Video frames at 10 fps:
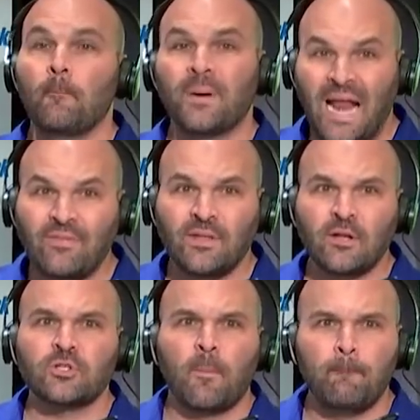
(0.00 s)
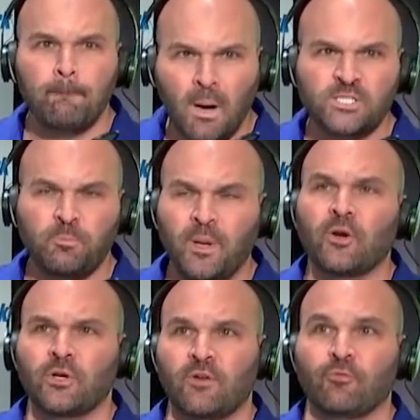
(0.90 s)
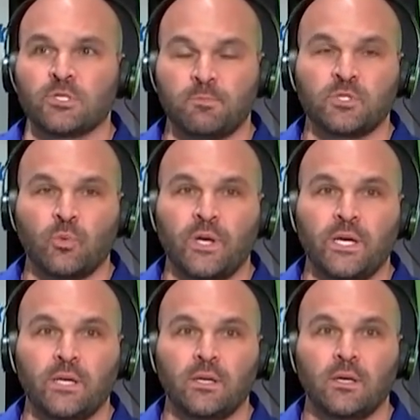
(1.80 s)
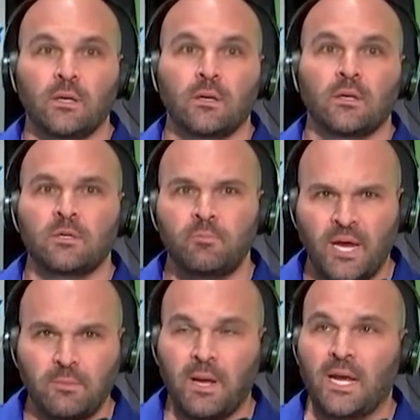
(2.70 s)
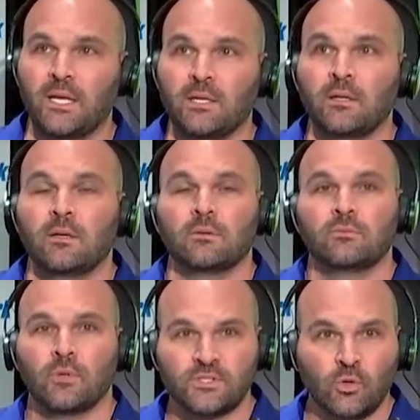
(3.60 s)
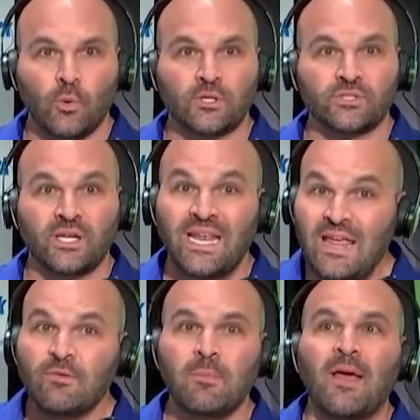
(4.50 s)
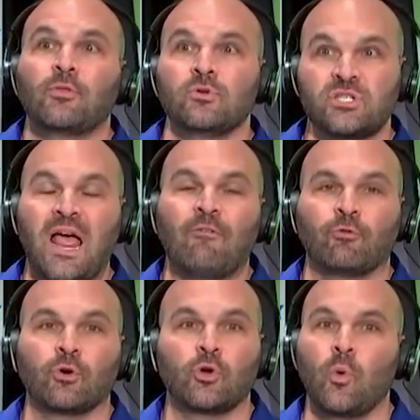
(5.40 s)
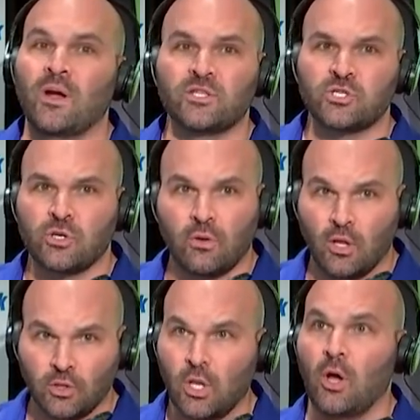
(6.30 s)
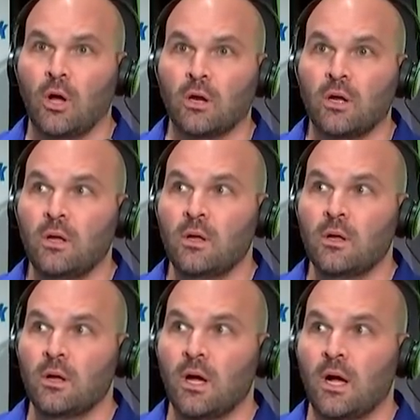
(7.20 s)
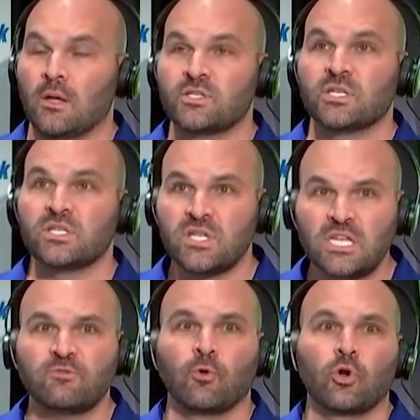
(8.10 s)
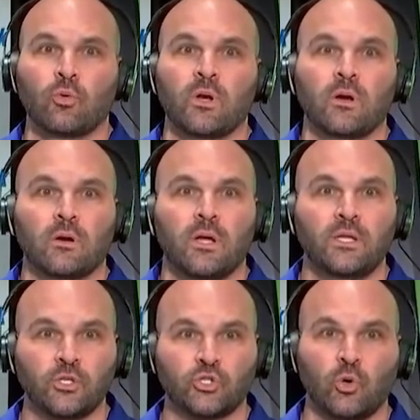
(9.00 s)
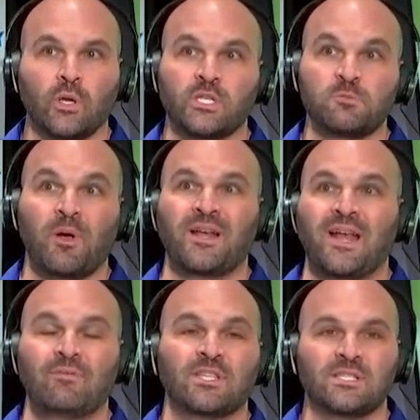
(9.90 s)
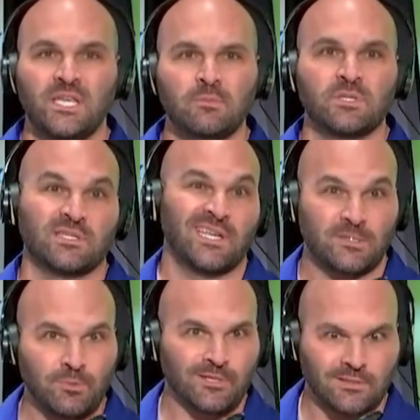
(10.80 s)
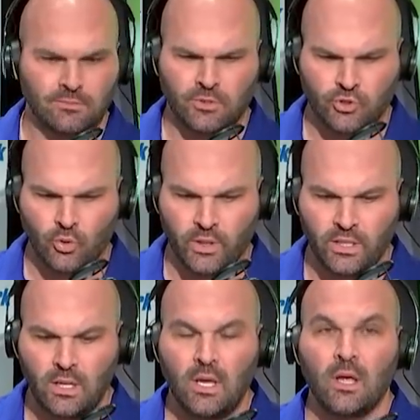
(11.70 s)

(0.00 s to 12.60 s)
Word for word: But I think there's a much bigger difference between Peyton Manning, Russell Wilson, even Matthew Stafford, who had such a, a long, uh, successful career in Detroit, despite not having the team success because Detroit,